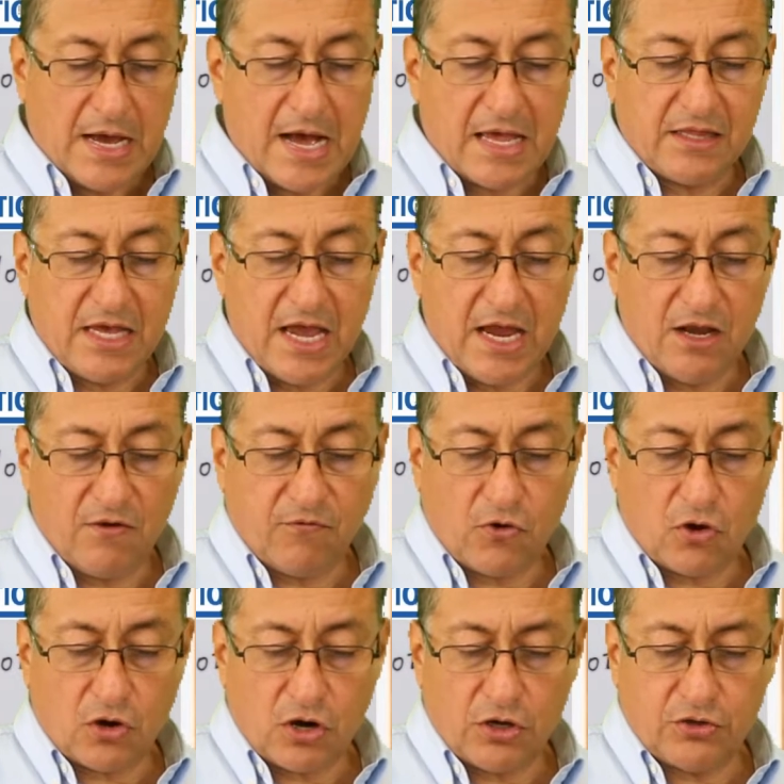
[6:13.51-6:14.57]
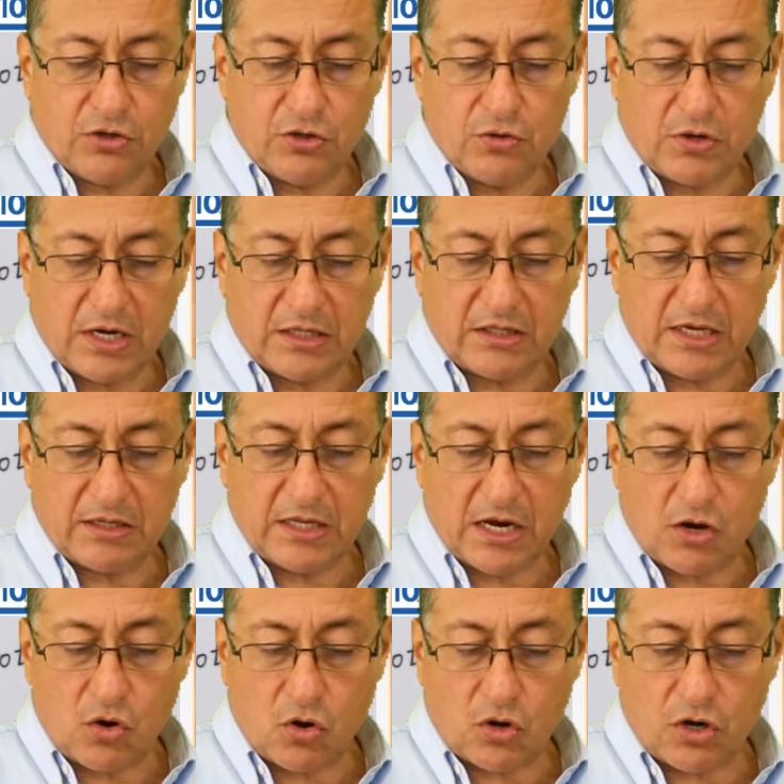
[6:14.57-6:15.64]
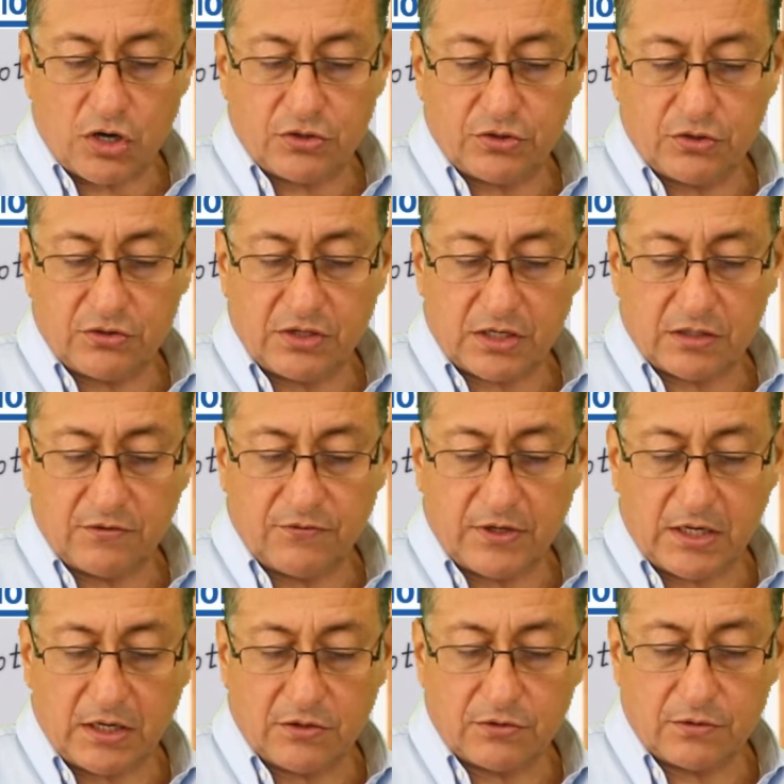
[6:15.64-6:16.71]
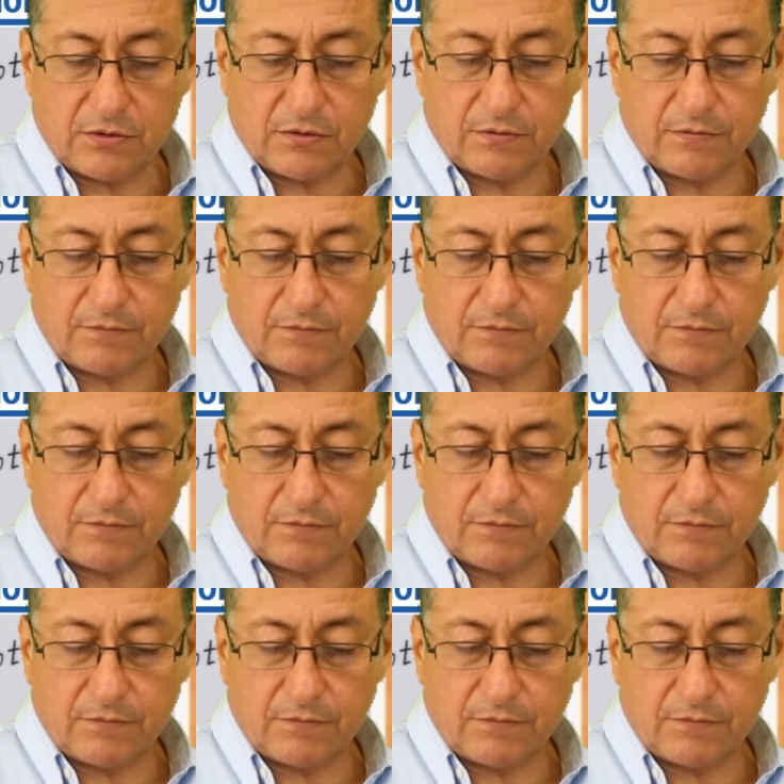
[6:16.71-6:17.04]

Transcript: At the end of corrosion you can take the corrosion certification.